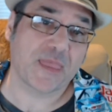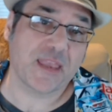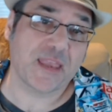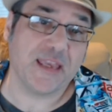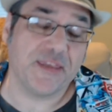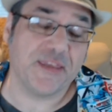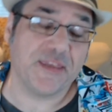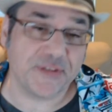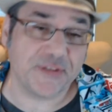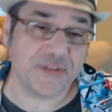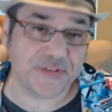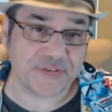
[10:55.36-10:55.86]

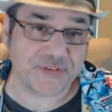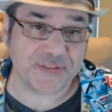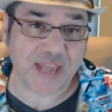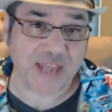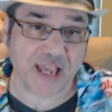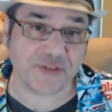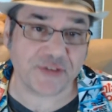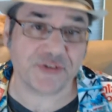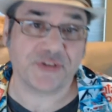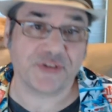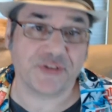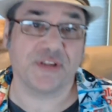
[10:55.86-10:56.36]
in this
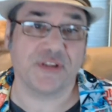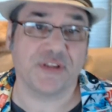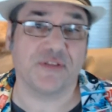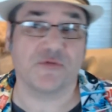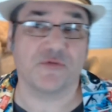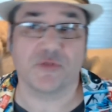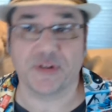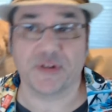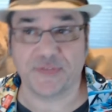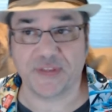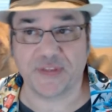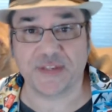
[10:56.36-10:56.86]
session,
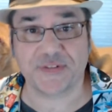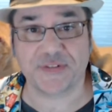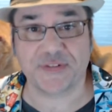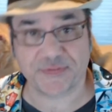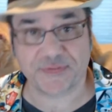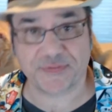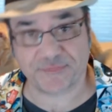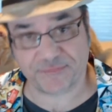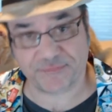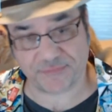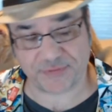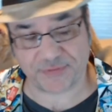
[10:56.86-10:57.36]
or in
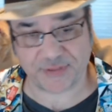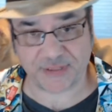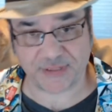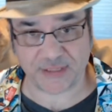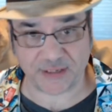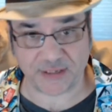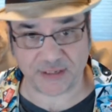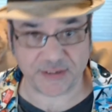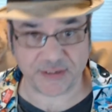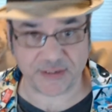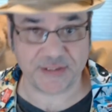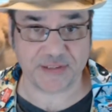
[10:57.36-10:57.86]
this
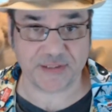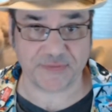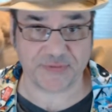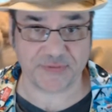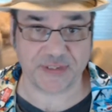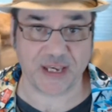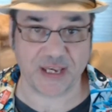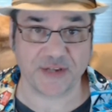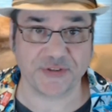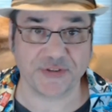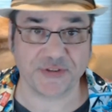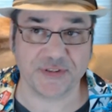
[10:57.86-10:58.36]
series of
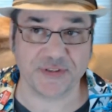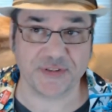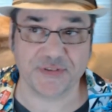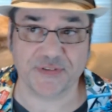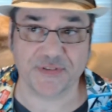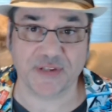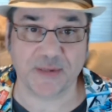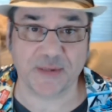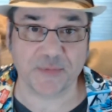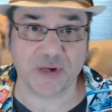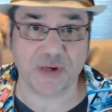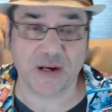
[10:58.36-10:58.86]
sessions
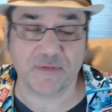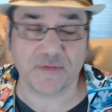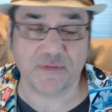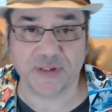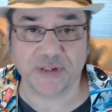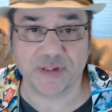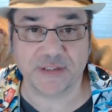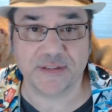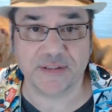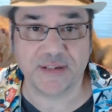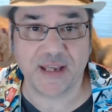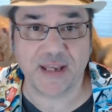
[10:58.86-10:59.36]
that I'm
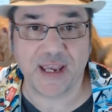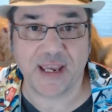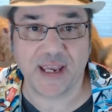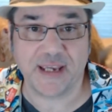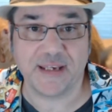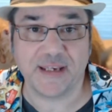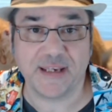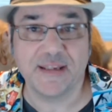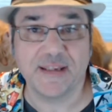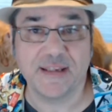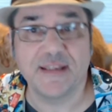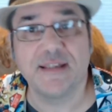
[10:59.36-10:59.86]
covering
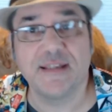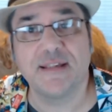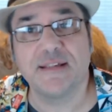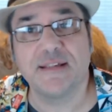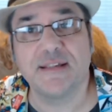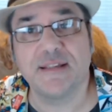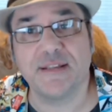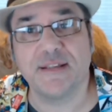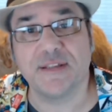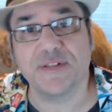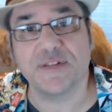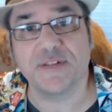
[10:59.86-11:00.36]
today
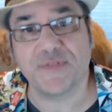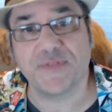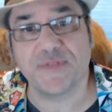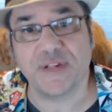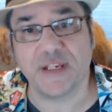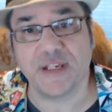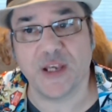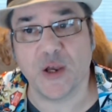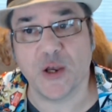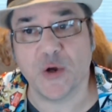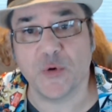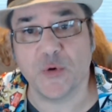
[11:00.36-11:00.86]
in this
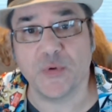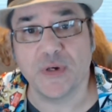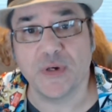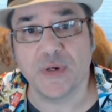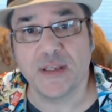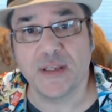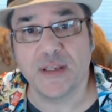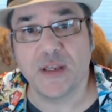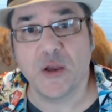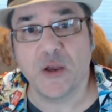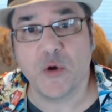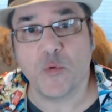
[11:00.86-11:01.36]
video,
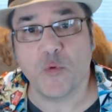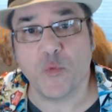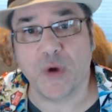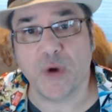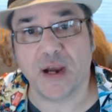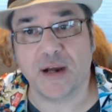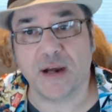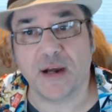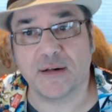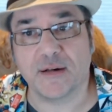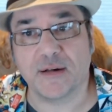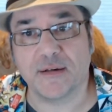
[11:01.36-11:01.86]

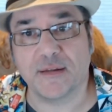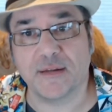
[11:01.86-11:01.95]
where